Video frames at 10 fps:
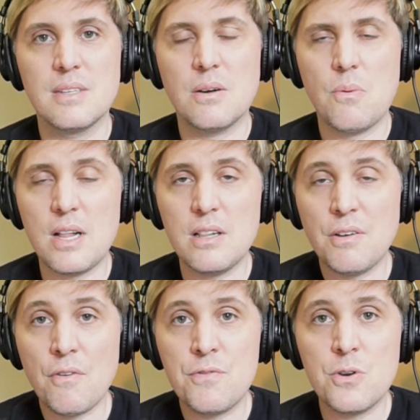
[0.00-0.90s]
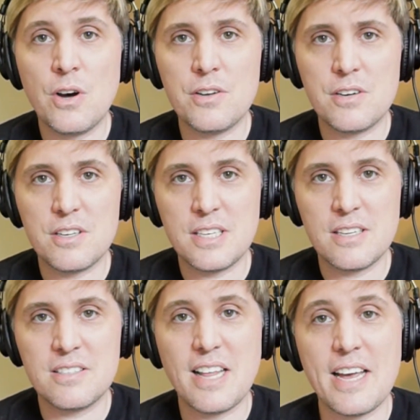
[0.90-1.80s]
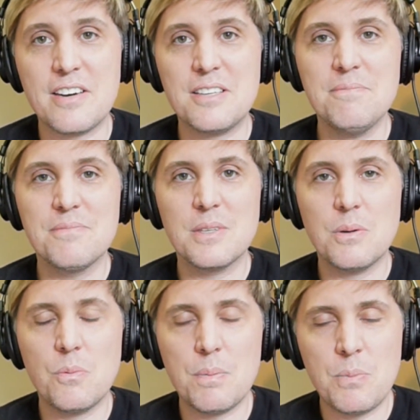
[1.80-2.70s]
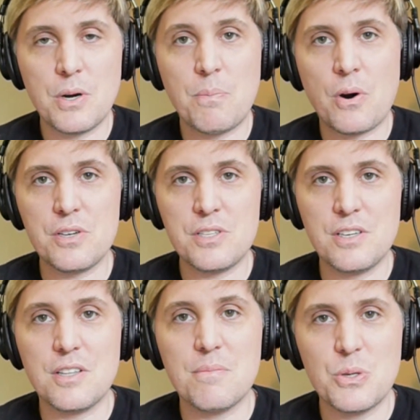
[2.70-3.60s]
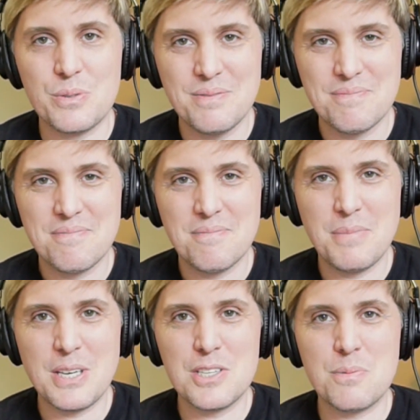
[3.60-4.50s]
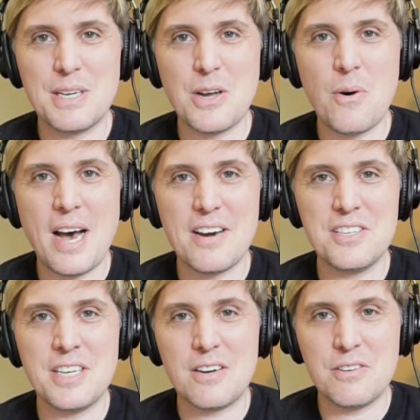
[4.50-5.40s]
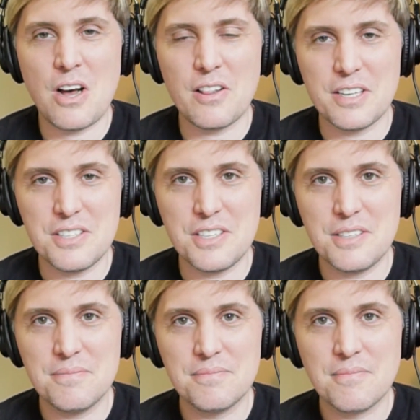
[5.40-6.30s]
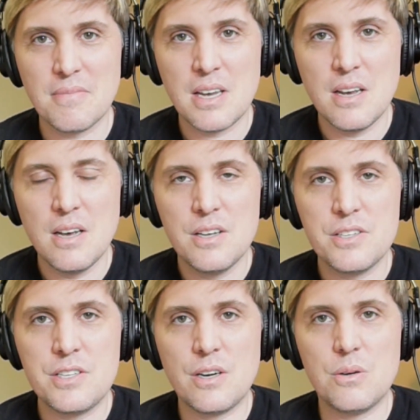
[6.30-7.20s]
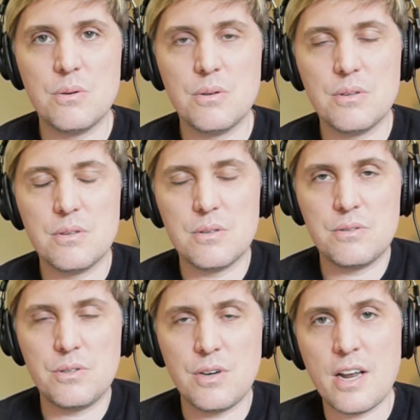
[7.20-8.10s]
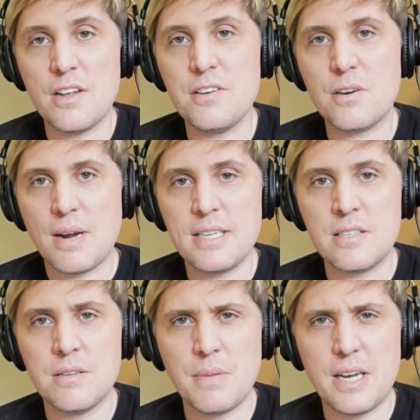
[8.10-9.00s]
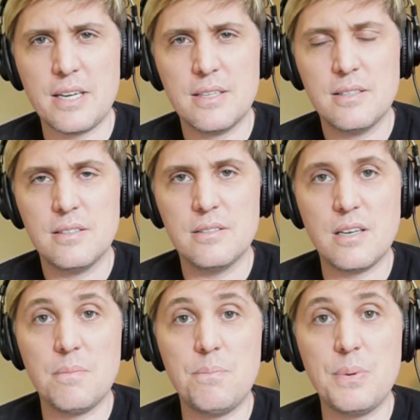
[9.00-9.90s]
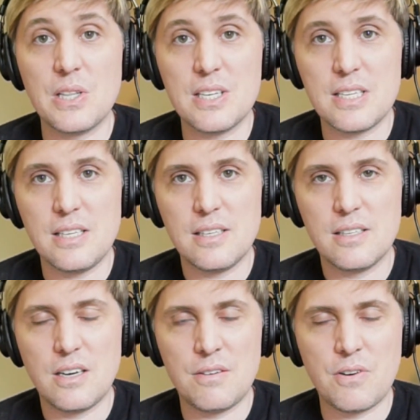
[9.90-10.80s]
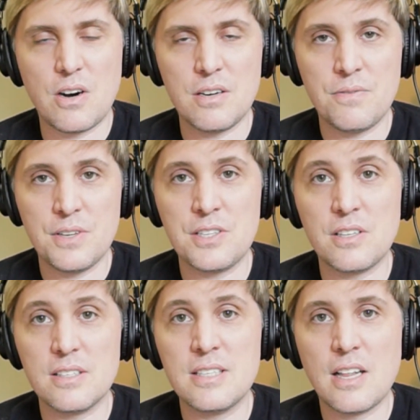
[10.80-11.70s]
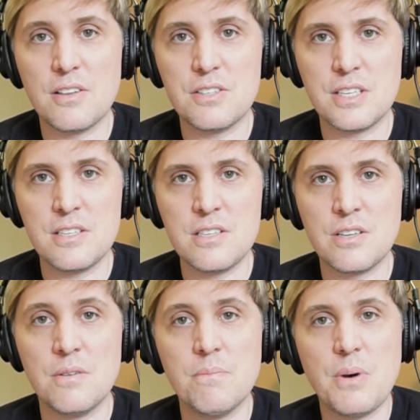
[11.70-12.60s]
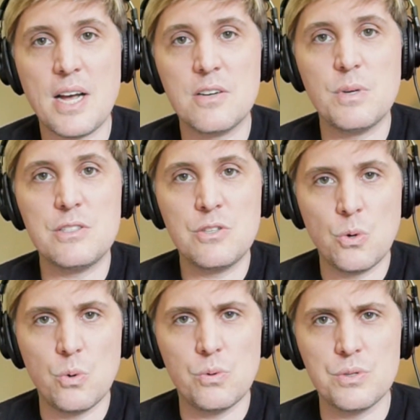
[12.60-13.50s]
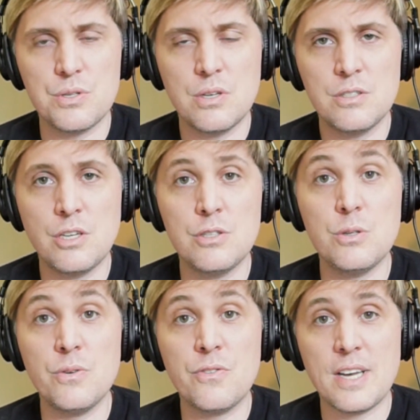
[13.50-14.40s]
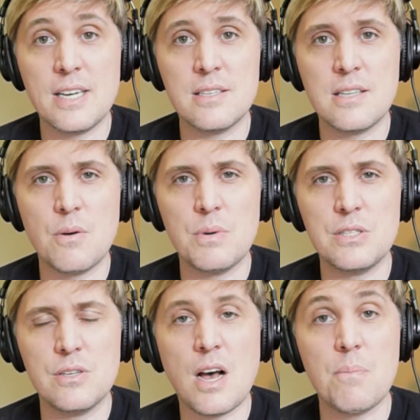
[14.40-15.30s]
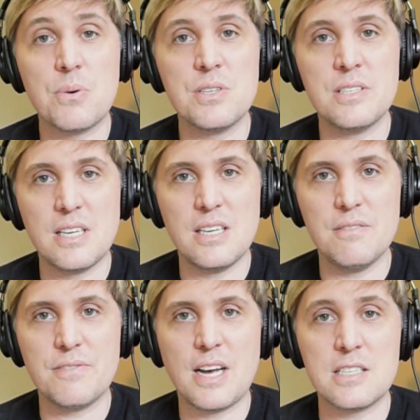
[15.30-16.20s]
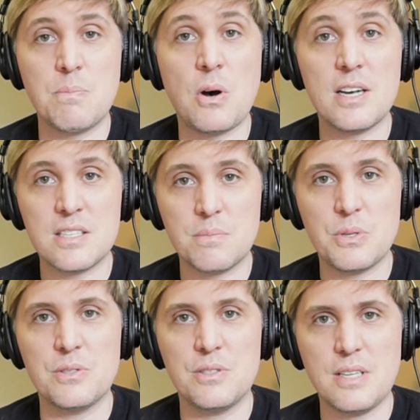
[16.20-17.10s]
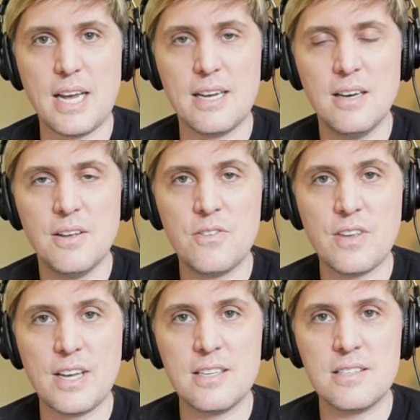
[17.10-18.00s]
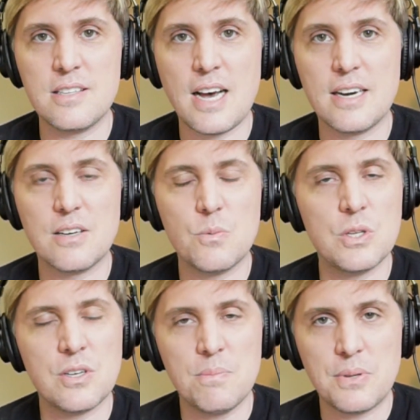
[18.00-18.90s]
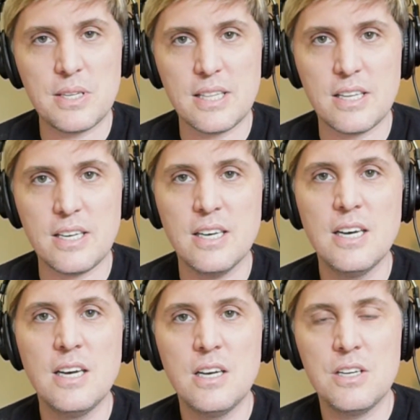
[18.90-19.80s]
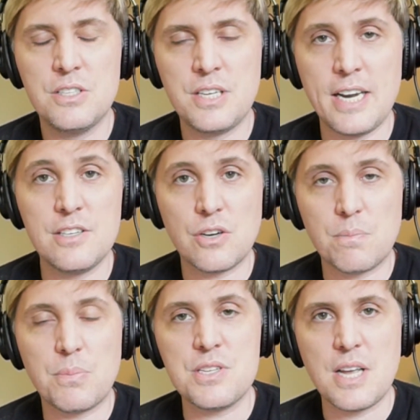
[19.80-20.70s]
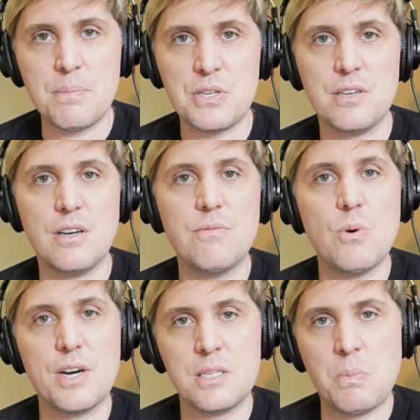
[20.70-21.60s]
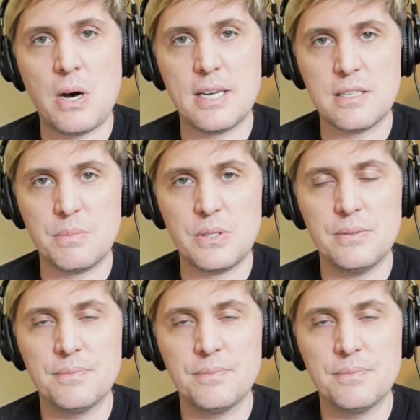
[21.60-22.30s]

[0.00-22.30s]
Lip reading: Well, a few hundred years later, we put a person on the moon because we know how to share knowledge. So do not underestimate the ability of artificial intelligence combined with tools to do things that we do not perceive as possible today, things that will completely change our perception of what is possible.